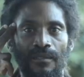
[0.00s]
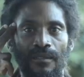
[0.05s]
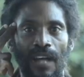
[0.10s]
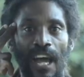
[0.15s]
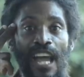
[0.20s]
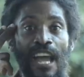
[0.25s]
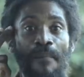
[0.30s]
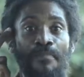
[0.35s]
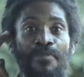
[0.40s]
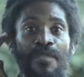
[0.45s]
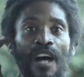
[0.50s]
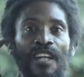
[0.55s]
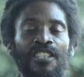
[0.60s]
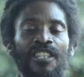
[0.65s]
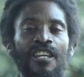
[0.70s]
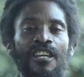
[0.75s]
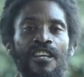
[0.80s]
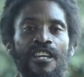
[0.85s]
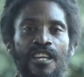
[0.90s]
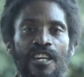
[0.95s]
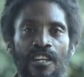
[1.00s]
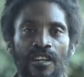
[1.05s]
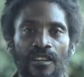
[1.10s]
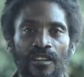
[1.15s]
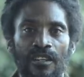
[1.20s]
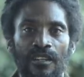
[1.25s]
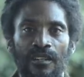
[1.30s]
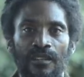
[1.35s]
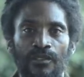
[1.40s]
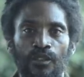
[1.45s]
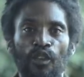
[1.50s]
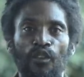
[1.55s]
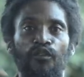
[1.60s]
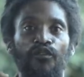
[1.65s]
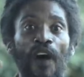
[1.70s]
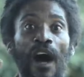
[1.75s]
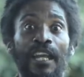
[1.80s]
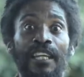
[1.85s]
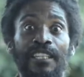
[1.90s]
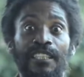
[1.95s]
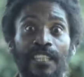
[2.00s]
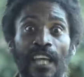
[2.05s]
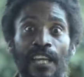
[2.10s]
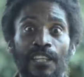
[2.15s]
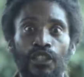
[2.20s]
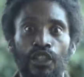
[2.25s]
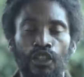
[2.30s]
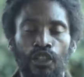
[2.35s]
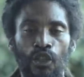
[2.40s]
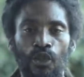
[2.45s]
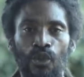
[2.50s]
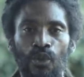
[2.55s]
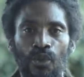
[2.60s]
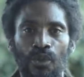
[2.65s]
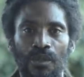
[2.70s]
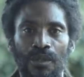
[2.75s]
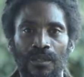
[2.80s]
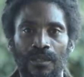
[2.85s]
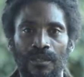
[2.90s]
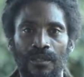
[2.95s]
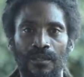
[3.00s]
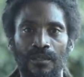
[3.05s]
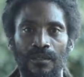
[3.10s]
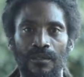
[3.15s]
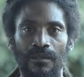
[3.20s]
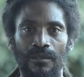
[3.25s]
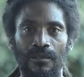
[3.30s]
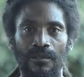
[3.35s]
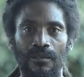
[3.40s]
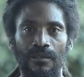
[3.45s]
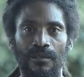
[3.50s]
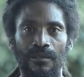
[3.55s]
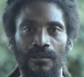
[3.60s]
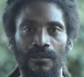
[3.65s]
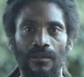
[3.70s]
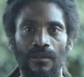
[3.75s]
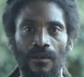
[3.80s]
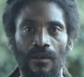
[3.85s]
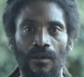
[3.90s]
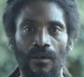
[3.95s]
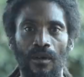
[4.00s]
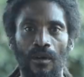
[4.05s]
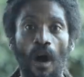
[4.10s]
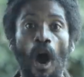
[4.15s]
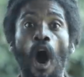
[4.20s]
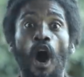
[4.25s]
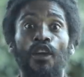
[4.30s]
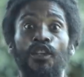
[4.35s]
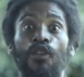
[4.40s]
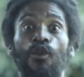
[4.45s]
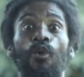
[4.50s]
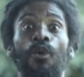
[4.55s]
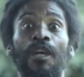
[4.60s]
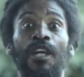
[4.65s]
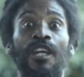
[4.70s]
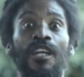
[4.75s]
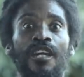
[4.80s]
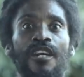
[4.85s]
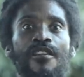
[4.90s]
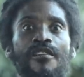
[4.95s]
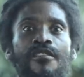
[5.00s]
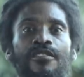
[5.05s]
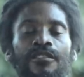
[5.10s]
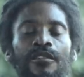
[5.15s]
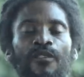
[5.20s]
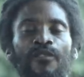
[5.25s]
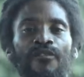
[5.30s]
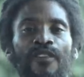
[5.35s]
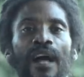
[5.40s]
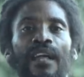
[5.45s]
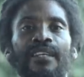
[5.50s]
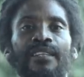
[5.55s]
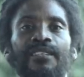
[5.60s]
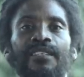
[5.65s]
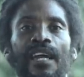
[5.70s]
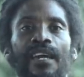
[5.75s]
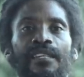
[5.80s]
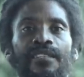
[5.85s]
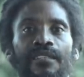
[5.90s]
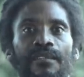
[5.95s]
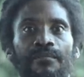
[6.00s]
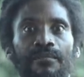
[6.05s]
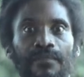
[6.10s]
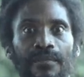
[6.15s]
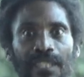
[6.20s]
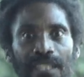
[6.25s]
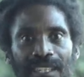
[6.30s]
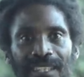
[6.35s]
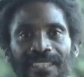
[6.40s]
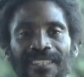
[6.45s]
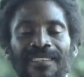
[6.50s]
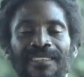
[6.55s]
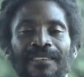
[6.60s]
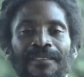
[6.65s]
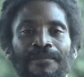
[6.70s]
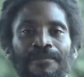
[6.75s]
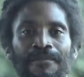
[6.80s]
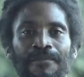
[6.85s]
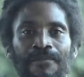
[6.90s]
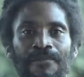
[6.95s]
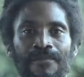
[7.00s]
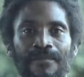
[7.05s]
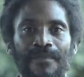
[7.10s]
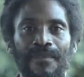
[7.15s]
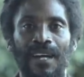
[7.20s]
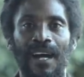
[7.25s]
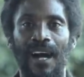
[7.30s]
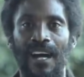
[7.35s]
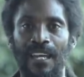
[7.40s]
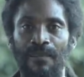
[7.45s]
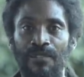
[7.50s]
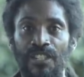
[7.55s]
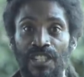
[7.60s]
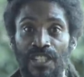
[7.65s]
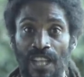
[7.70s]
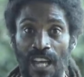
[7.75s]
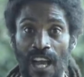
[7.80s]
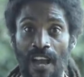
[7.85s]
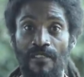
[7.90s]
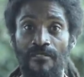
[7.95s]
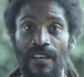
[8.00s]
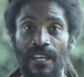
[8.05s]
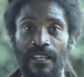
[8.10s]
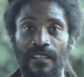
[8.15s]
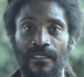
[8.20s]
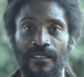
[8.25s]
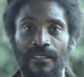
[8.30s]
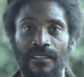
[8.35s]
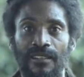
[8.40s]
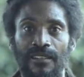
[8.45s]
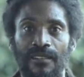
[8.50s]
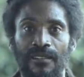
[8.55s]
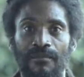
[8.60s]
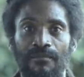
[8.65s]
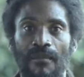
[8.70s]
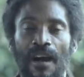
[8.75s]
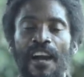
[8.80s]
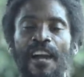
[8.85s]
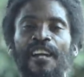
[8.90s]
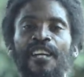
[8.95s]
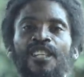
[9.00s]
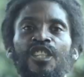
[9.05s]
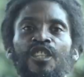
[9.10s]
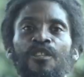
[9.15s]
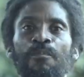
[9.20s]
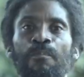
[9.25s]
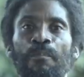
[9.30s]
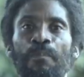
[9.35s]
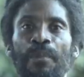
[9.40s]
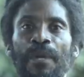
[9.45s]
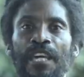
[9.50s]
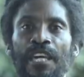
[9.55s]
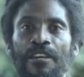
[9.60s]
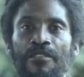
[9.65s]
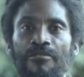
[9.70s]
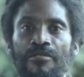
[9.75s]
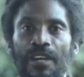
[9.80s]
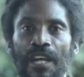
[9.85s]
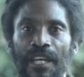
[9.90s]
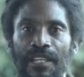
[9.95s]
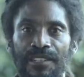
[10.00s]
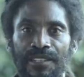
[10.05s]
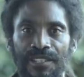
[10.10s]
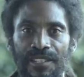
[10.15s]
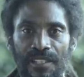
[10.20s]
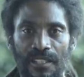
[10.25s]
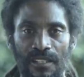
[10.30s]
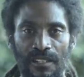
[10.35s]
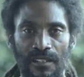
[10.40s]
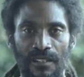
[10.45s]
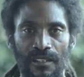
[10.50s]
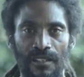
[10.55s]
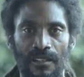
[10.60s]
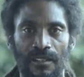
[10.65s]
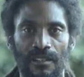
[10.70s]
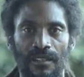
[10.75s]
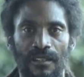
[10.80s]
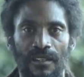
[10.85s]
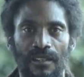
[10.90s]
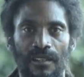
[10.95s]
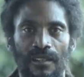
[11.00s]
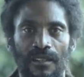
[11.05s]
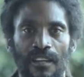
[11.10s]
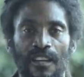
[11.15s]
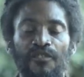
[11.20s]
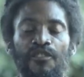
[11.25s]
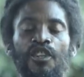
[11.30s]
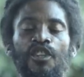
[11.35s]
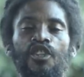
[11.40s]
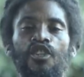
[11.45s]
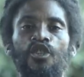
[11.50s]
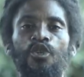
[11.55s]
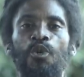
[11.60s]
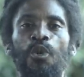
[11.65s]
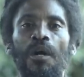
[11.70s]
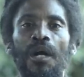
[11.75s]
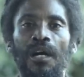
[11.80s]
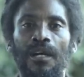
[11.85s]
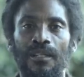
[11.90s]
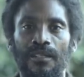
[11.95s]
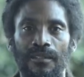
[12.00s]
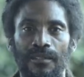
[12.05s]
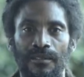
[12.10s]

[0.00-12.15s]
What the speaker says: I am not here to validate you. Are you here to validate me? I am sharing my experience of Yeshua.